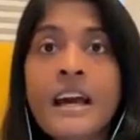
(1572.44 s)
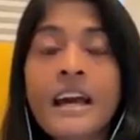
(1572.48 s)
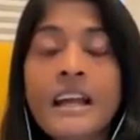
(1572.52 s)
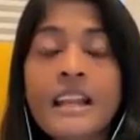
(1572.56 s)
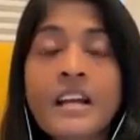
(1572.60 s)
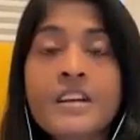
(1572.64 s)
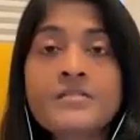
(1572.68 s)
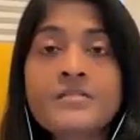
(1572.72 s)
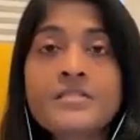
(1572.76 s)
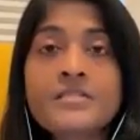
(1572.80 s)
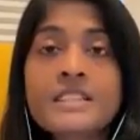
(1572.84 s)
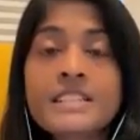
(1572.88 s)

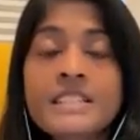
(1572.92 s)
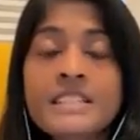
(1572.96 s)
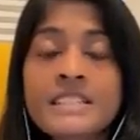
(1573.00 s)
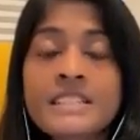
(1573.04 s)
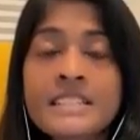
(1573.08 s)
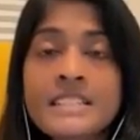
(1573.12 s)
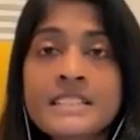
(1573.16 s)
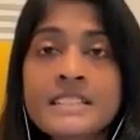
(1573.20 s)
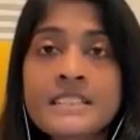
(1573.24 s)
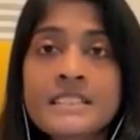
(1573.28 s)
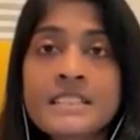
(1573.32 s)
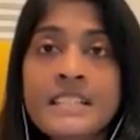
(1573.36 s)
And I really
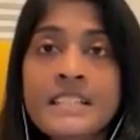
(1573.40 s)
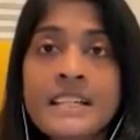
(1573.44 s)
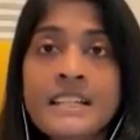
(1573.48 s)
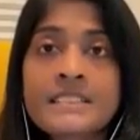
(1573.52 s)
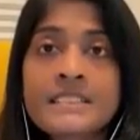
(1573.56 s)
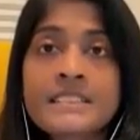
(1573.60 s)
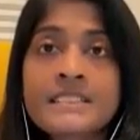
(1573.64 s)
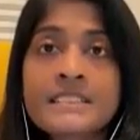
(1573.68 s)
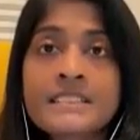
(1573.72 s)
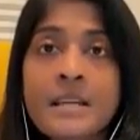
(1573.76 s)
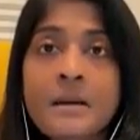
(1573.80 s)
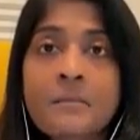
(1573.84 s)
need to take
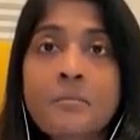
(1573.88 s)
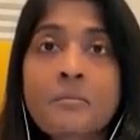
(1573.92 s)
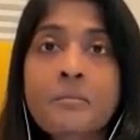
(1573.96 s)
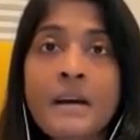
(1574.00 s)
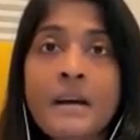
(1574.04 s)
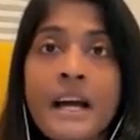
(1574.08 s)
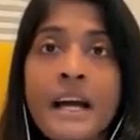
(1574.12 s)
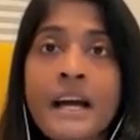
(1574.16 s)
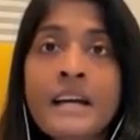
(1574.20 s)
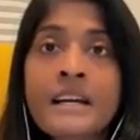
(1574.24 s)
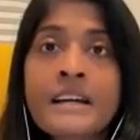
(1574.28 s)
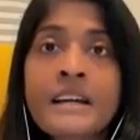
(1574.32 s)
a step
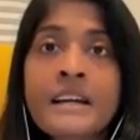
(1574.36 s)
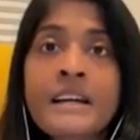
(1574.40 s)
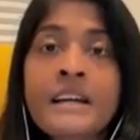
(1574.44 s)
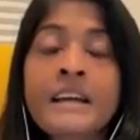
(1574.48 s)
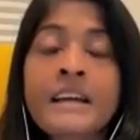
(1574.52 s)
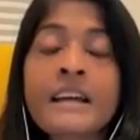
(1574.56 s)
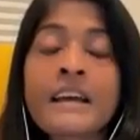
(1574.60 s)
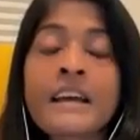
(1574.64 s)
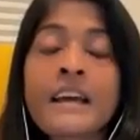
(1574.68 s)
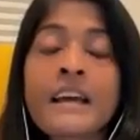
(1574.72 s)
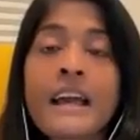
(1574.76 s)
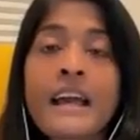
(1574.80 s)
back
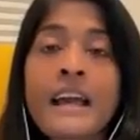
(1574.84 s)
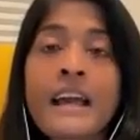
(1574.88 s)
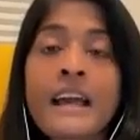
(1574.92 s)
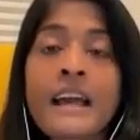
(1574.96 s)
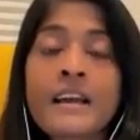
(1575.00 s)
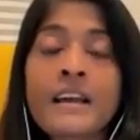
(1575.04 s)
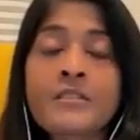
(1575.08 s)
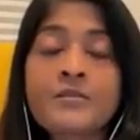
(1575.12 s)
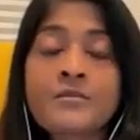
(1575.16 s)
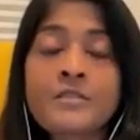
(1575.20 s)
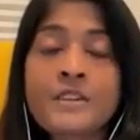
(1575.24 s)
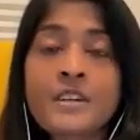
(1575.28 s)

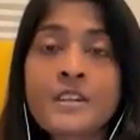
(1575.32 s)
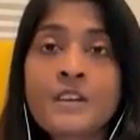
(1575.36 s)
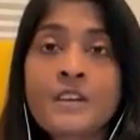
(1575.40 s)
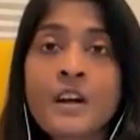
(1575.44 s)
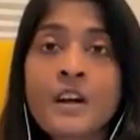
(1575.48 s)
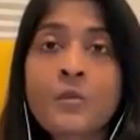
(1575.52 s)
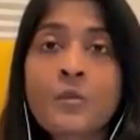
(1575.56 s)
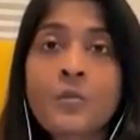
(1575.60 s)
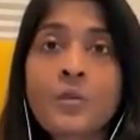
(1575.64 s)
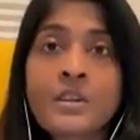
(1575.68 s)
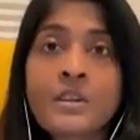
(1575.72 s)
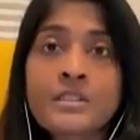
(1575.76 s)
and figure
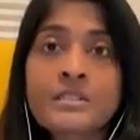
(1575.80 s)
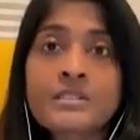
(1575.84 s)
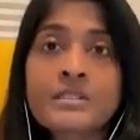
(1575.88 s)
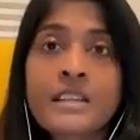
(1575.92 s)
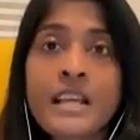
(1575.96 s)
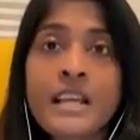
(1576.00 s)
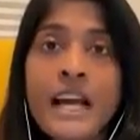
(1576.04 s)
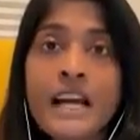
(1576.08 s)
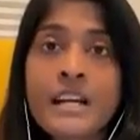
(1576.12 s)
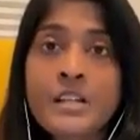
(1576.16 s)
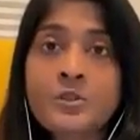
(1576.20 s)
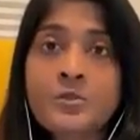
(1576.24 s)
out what is
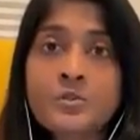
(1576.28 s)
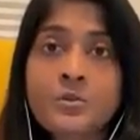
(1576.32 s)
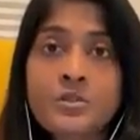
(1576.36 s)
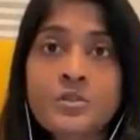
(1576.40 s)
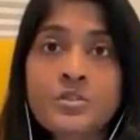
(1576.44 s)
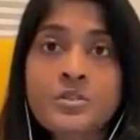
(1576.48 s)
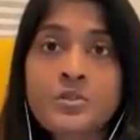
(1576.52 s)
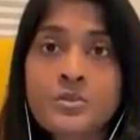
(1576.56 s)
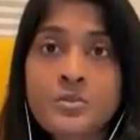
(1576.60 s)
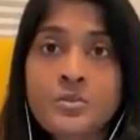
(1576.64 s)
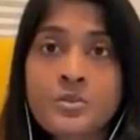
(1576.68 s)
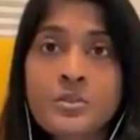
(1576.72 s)
the actual
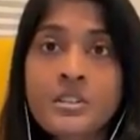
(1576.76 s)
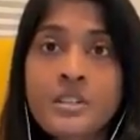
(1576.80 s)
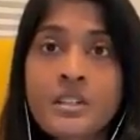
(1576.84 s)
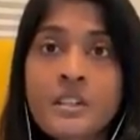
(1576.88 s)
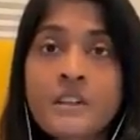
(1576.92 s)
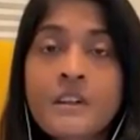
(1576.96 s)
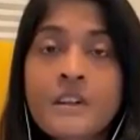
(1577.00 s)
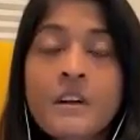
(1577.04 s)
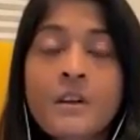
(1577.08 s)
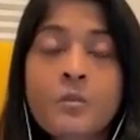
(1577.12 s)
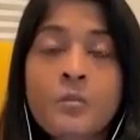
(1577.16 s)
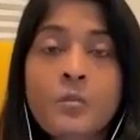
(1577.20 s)
truth
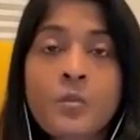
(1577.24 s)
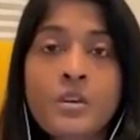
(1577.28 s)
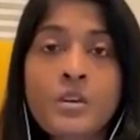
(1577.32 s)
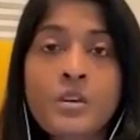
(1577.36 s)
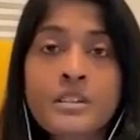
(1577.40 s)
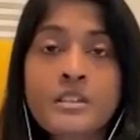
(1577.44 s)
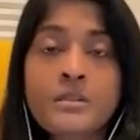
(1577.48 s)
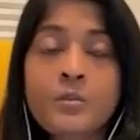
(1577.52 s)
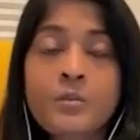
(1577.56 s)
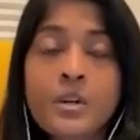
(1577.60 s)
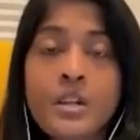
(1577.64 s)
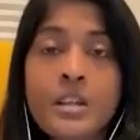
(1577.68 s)
here and
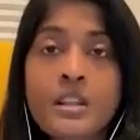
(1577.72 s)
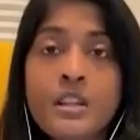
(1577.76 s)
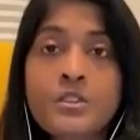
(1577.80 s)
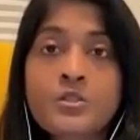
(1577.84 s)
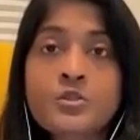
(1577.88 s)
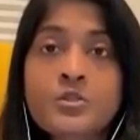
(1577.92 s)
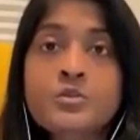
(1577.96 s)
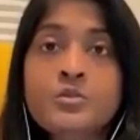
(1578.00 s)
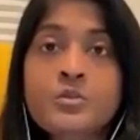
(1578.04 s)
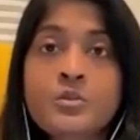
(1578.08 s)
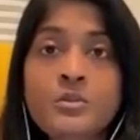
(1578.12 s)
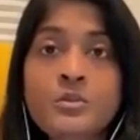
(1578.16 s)
what are the
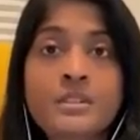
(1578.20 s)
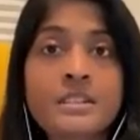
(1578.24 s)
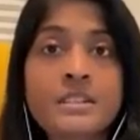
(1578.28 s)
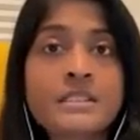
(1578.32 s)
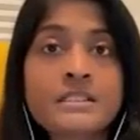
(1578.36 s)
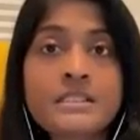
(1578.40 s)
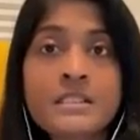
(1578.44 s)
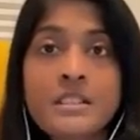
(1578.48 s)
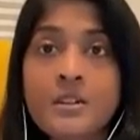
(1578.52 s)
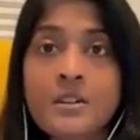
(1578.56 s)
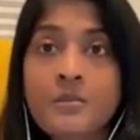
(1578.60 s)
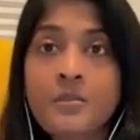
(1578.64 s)

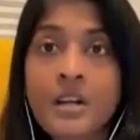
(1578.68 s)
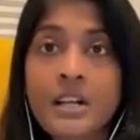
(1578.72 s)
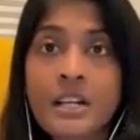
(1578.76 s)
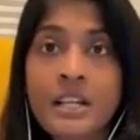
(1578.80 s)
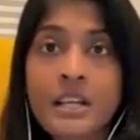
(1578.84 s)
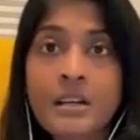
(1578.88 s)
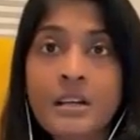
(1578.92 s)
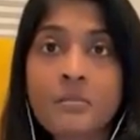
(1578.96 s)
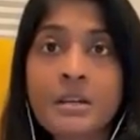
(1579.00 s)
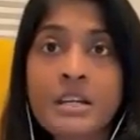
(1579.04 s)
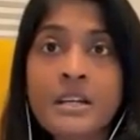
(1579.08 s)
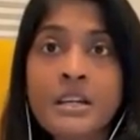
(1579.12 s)
stories that are
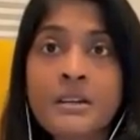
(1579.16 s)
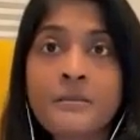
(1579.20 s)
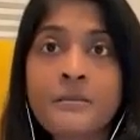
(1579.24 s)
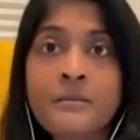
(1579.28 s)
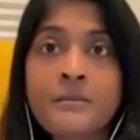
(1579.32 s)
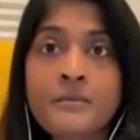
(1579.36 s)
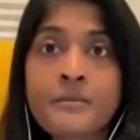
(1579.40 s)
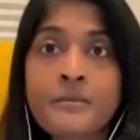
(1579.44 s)
running me.